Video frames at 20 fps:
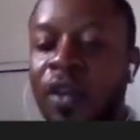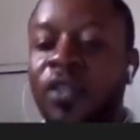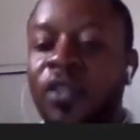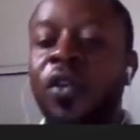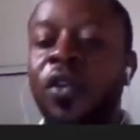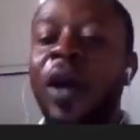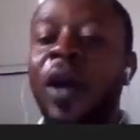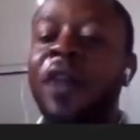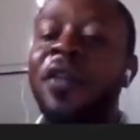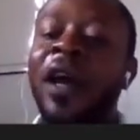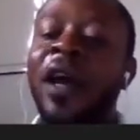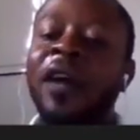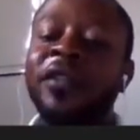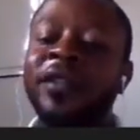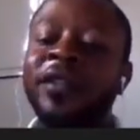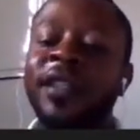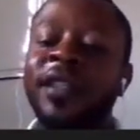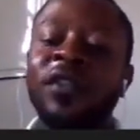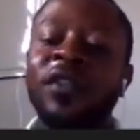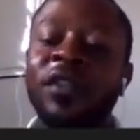So when you are
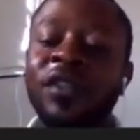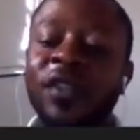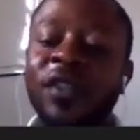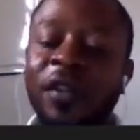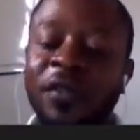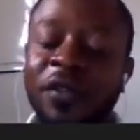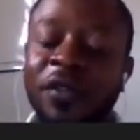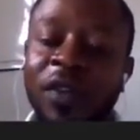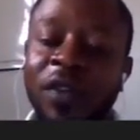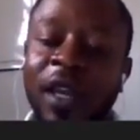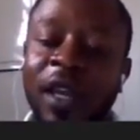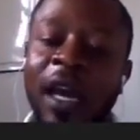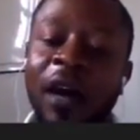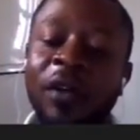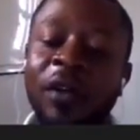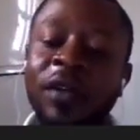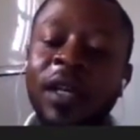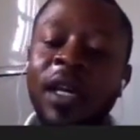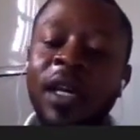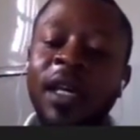using those software
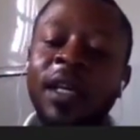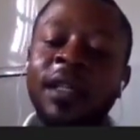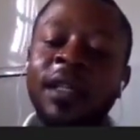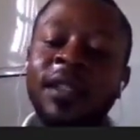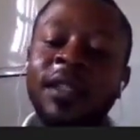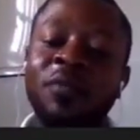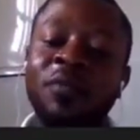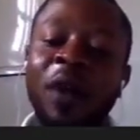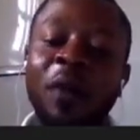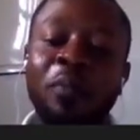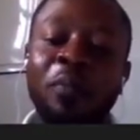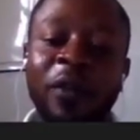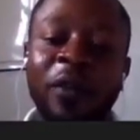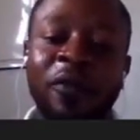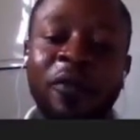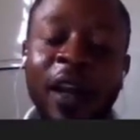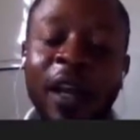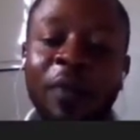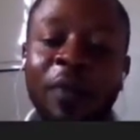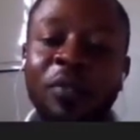now, it is more
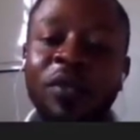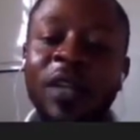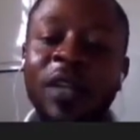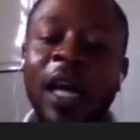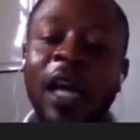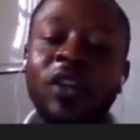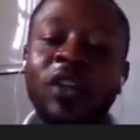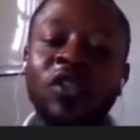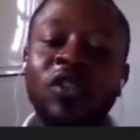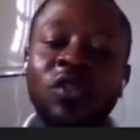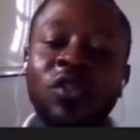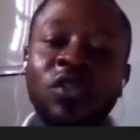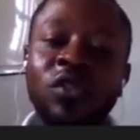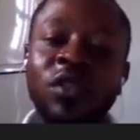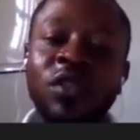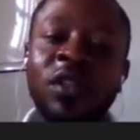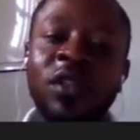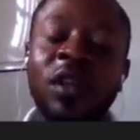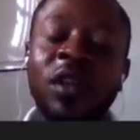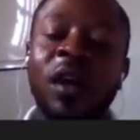preferable that you
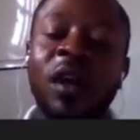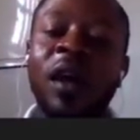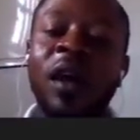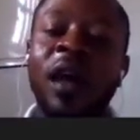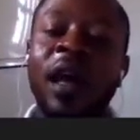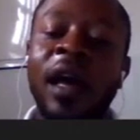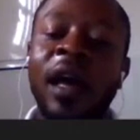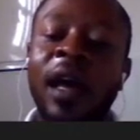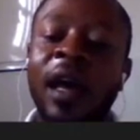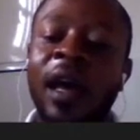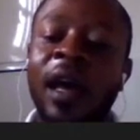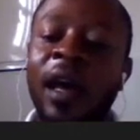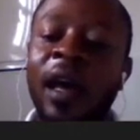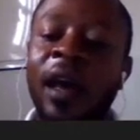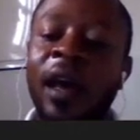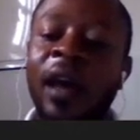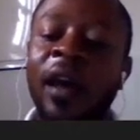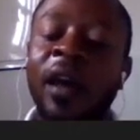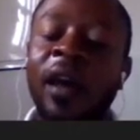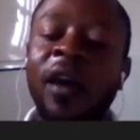use
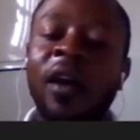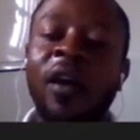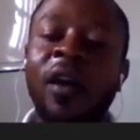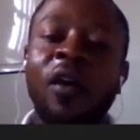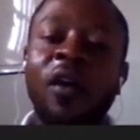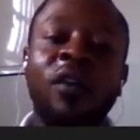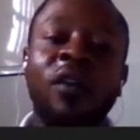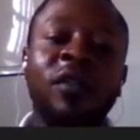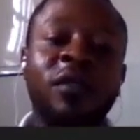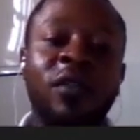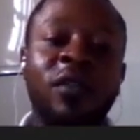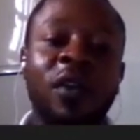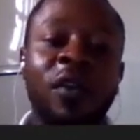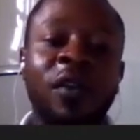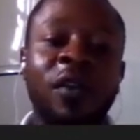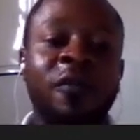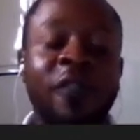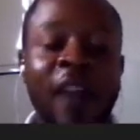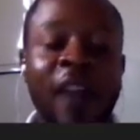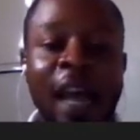
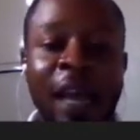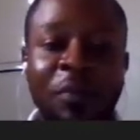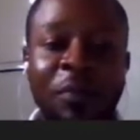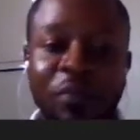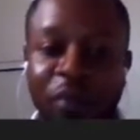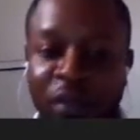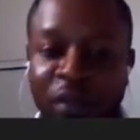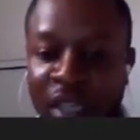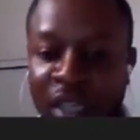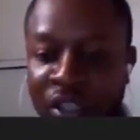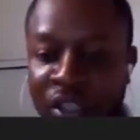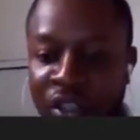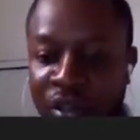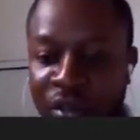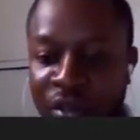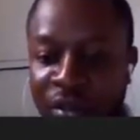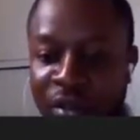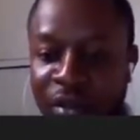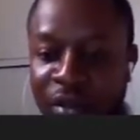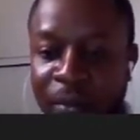on flight
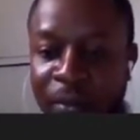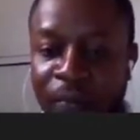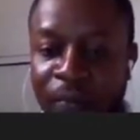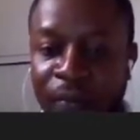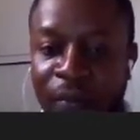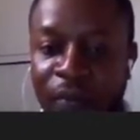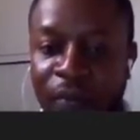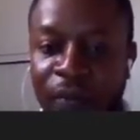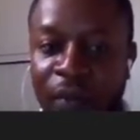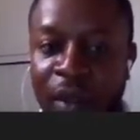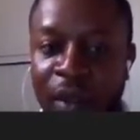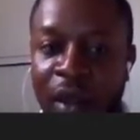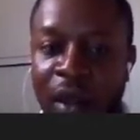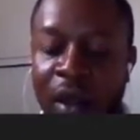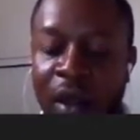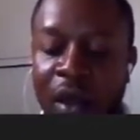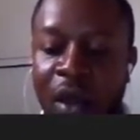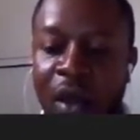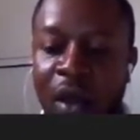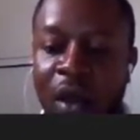projections.
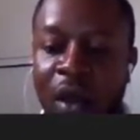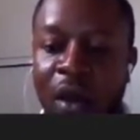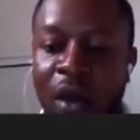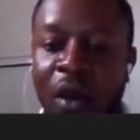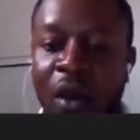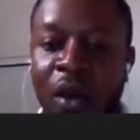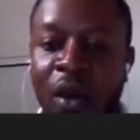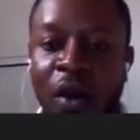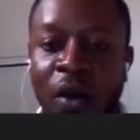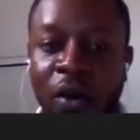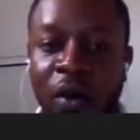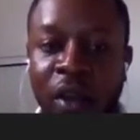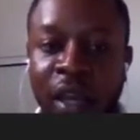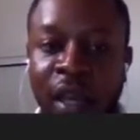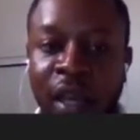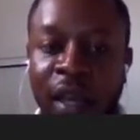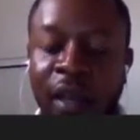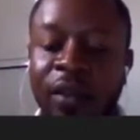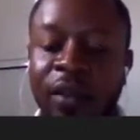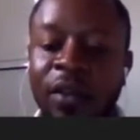
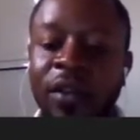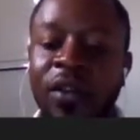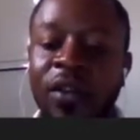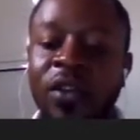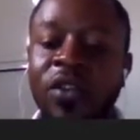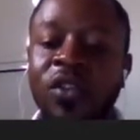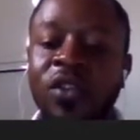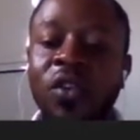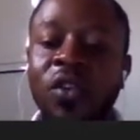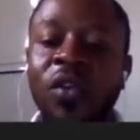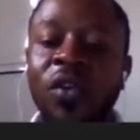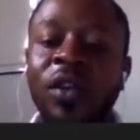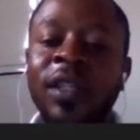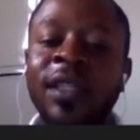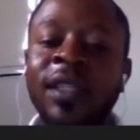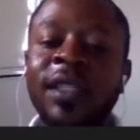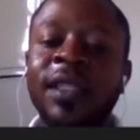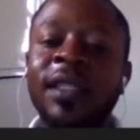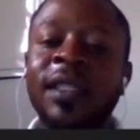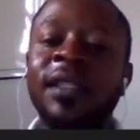Okay, so
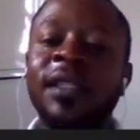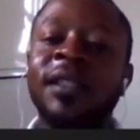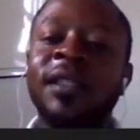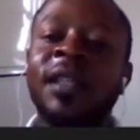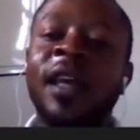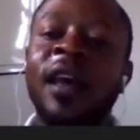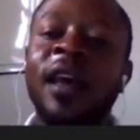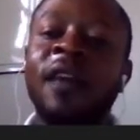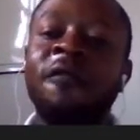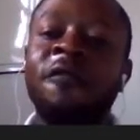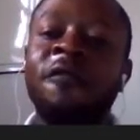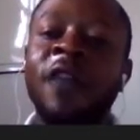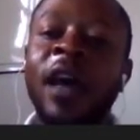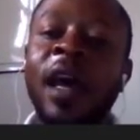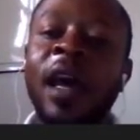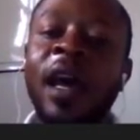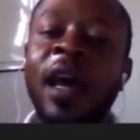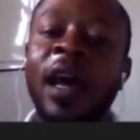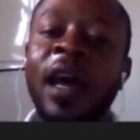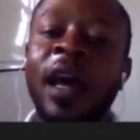this is
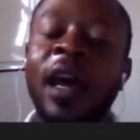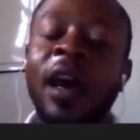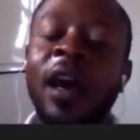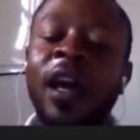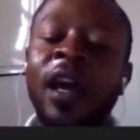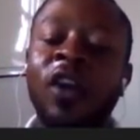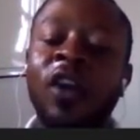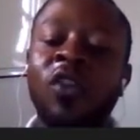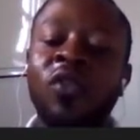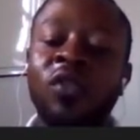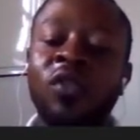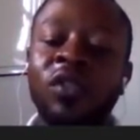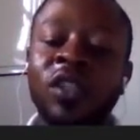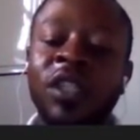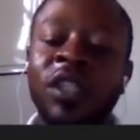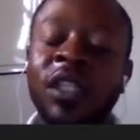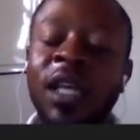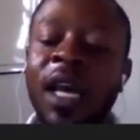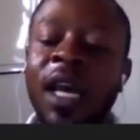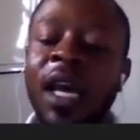a good
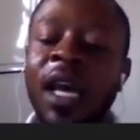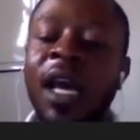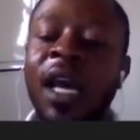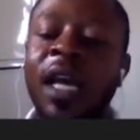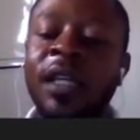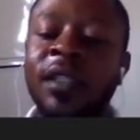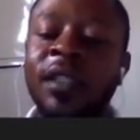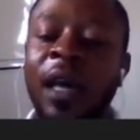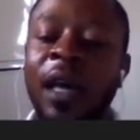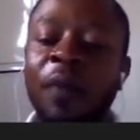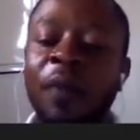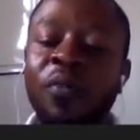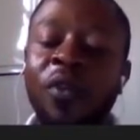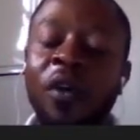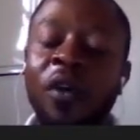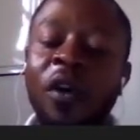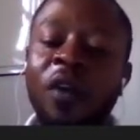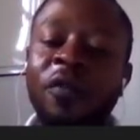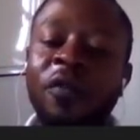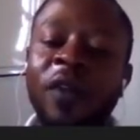
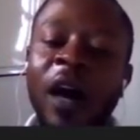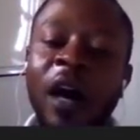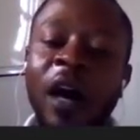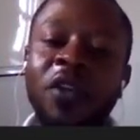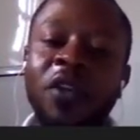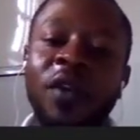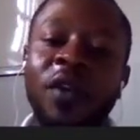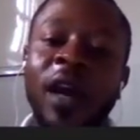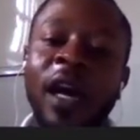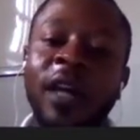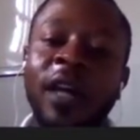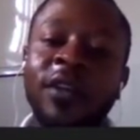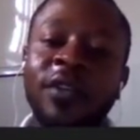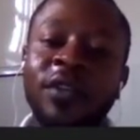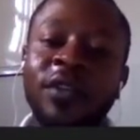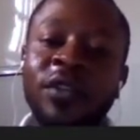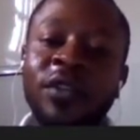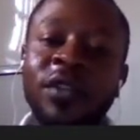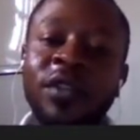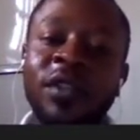example of how you can
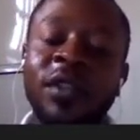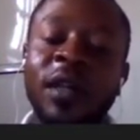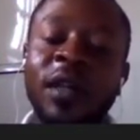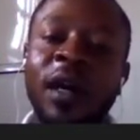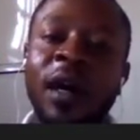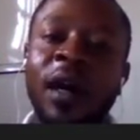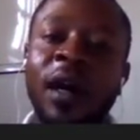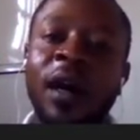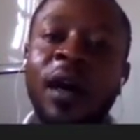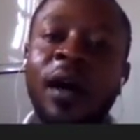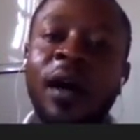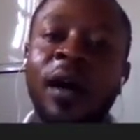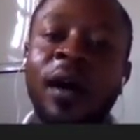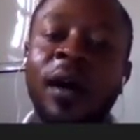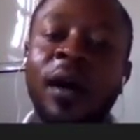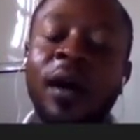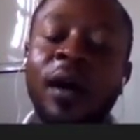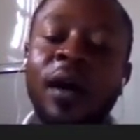use a